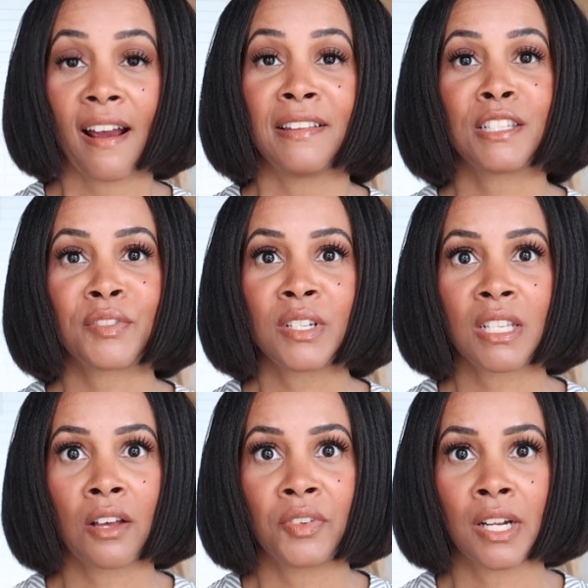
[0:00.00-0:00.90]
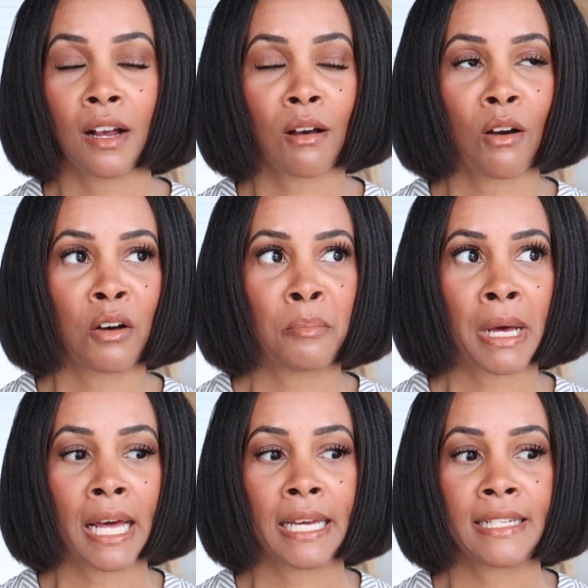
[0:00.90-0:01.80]
all right this first outfit i call
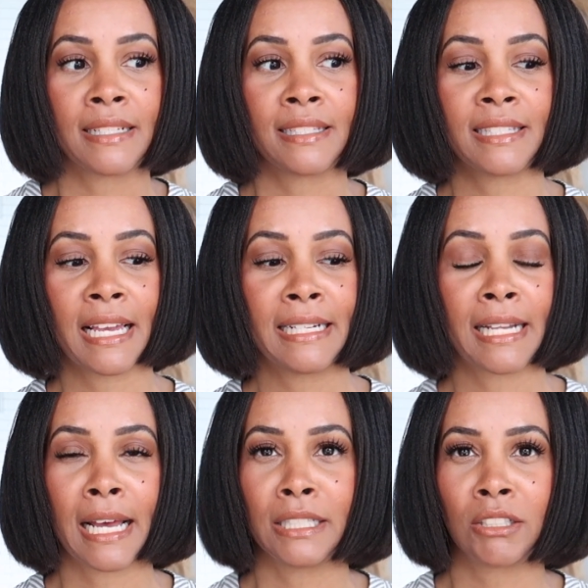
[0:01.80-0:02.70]
my date night